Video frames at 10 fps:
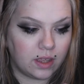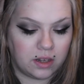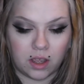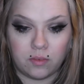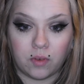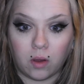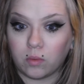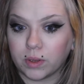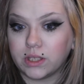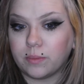and I
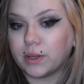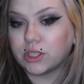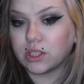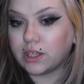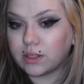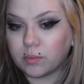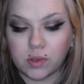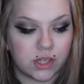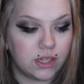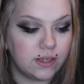all really much liked
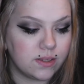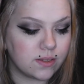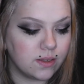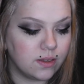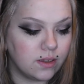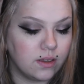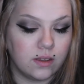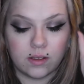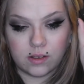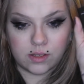most of these.
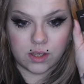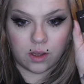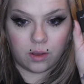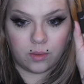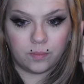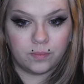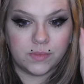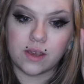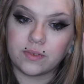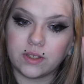So
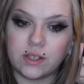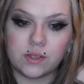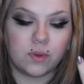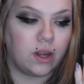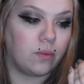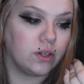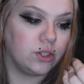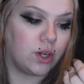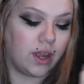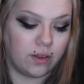definitely is one I want
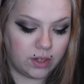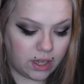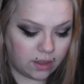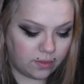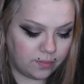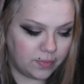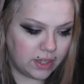to try out again,